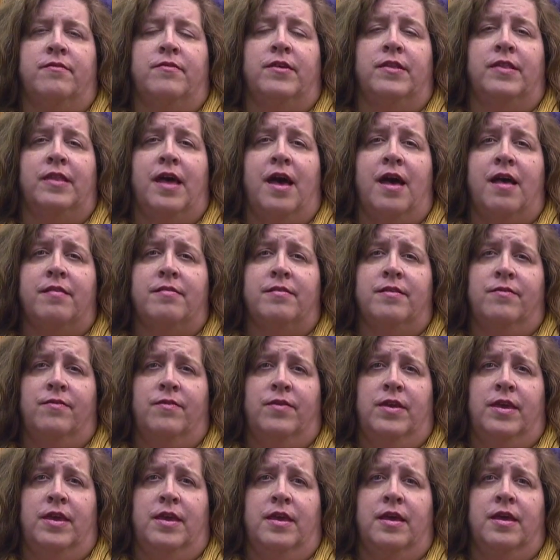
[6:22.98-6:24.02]
a
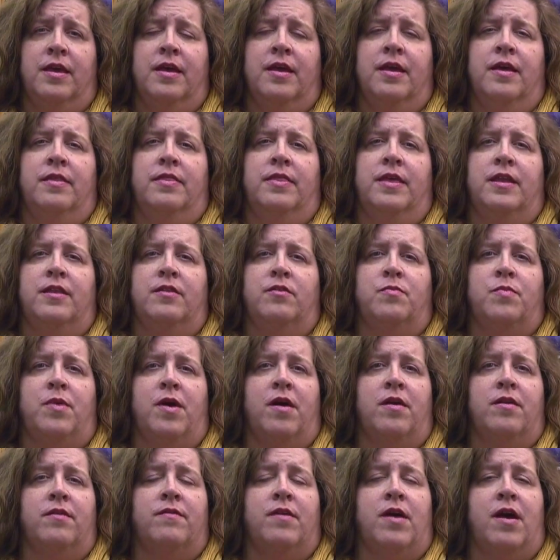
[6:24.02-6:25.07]
philosophy that is
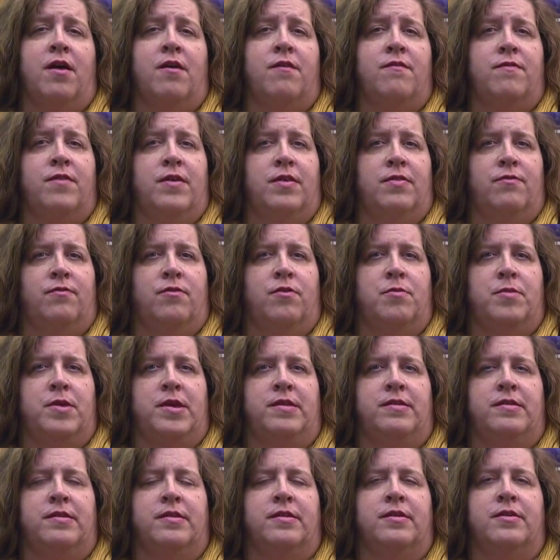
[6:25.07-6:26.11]
part of our faith
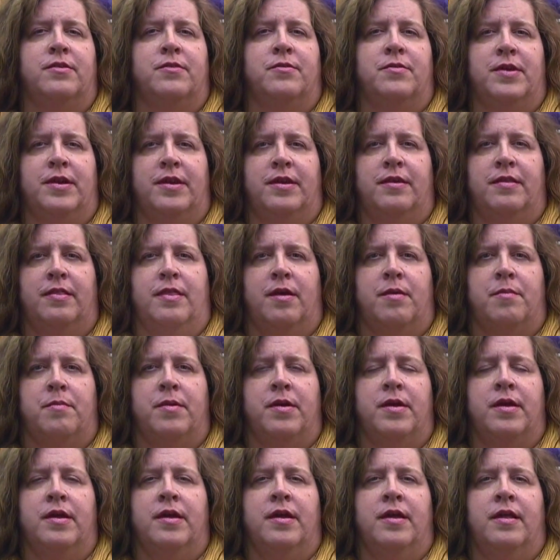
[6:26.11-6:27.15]
formation curriculum.
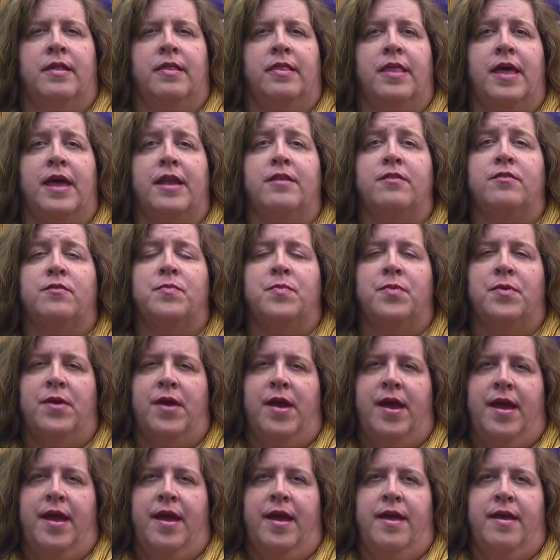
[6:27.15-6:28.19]
Let us
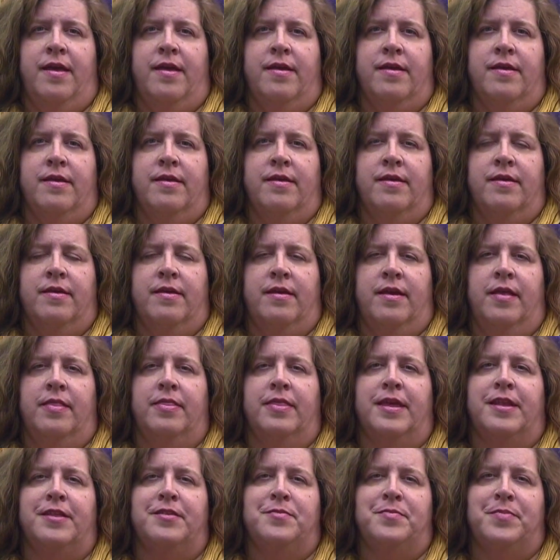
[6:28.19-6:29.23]
pray
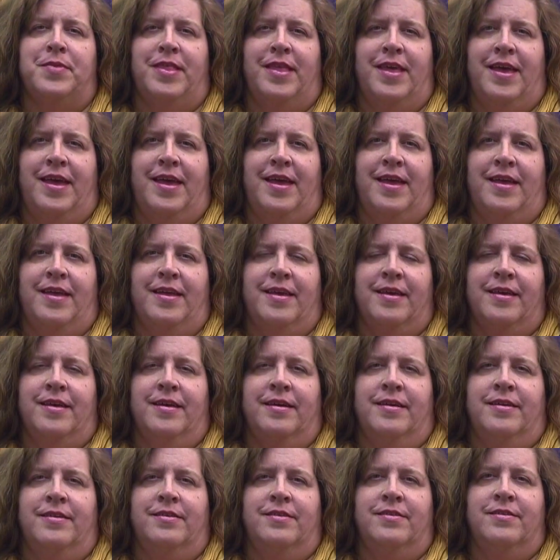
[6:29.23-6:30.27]
and let us play
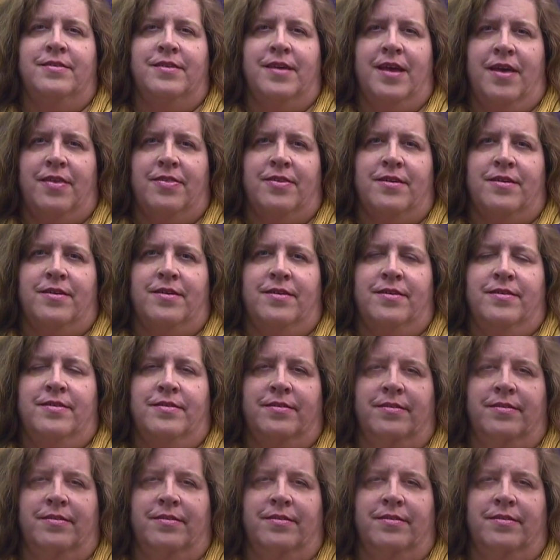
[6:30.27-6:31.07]
together.